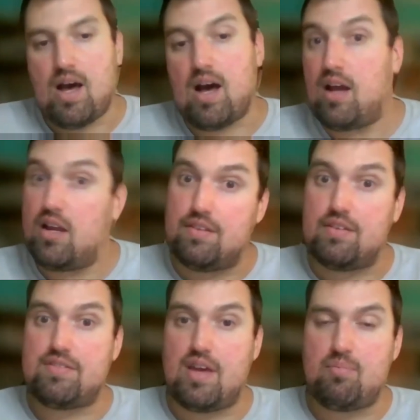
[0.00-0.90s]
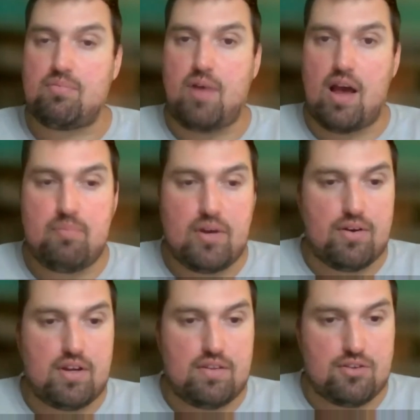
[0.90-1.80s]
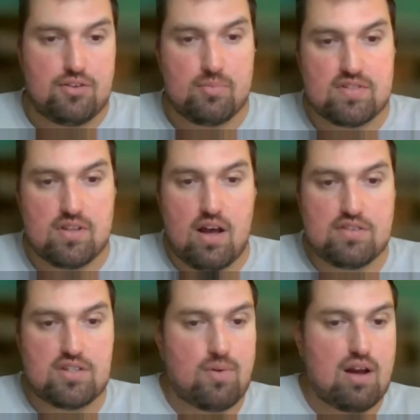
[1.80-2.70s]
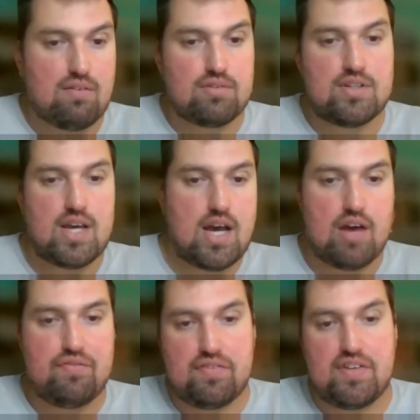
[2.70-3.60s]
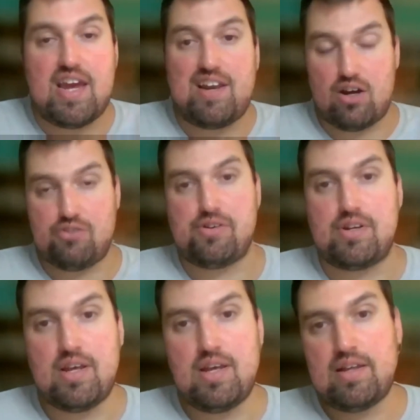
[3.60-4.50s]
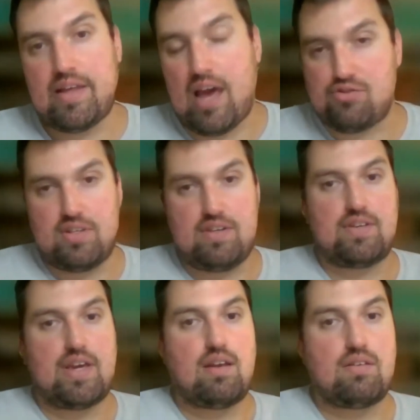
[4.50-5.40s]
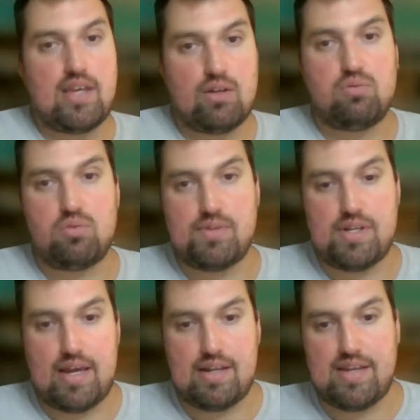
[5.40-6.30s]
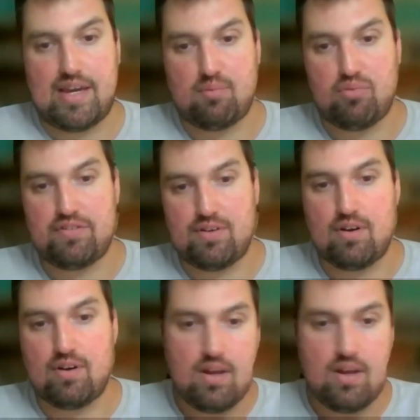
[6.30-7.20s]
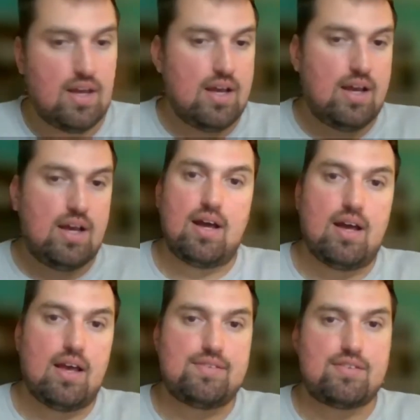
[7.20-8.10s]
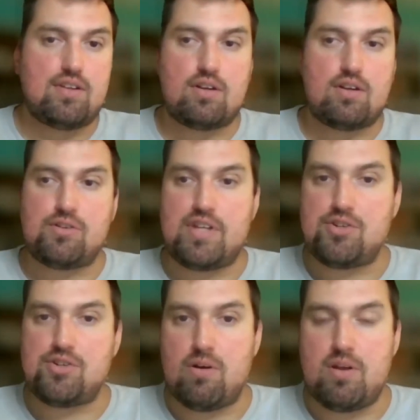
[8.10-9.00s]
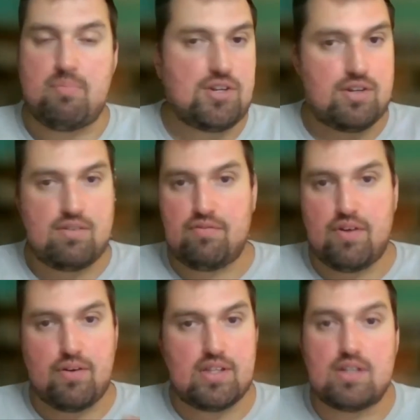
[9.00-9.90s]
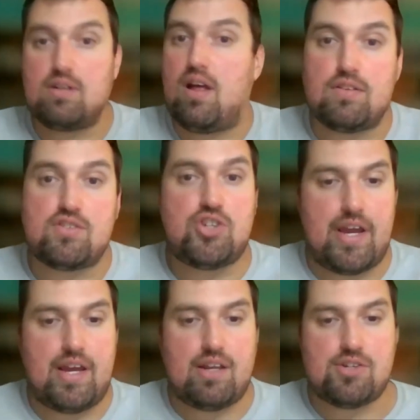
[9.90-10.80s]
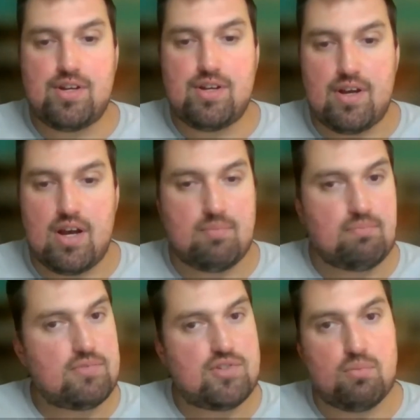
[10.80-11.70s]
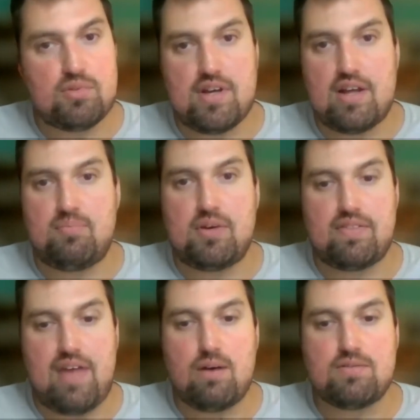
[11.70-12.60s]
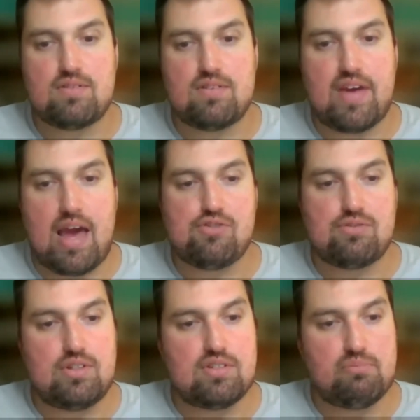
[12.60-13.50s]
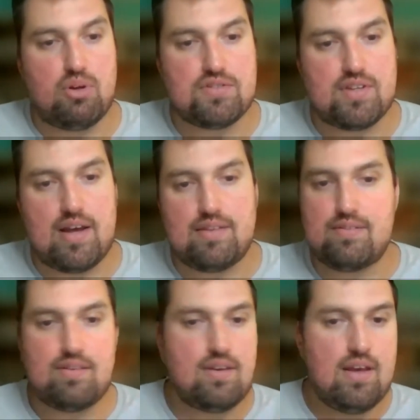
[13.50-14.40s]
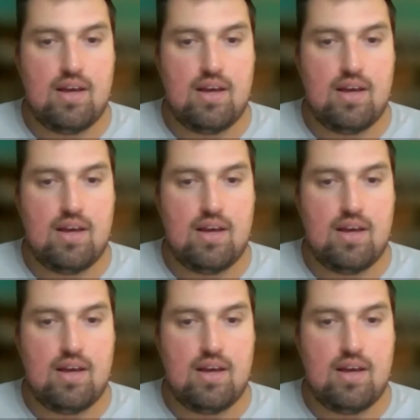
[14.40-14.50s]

And in the same time period, the Germans lost around 5,800 casualties, again, killed, wounded, and taken prisoner. As Dr. Stanciu had already mentioned, very little else changed. So besides being thousands of casualties on both sides,